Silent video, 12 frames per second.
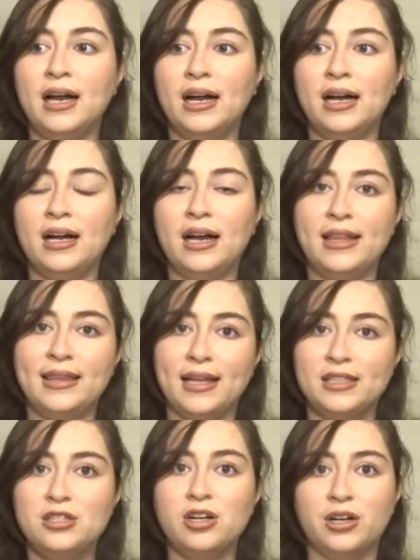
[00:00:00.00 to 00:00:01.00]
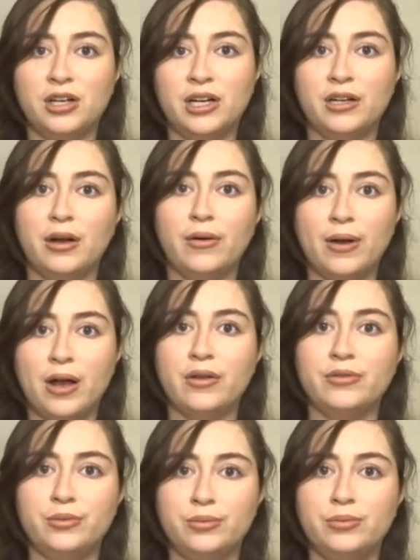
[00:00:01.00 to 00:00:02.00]
And that started
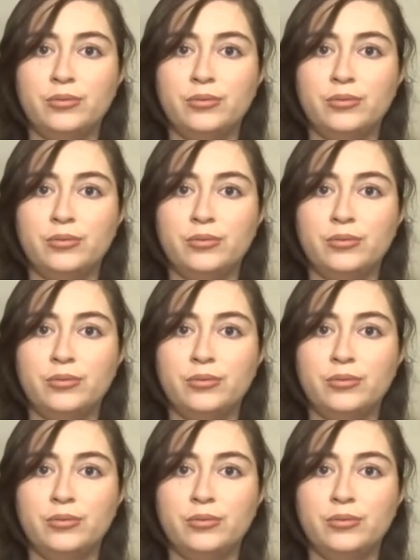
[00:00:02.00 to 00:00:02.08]
around,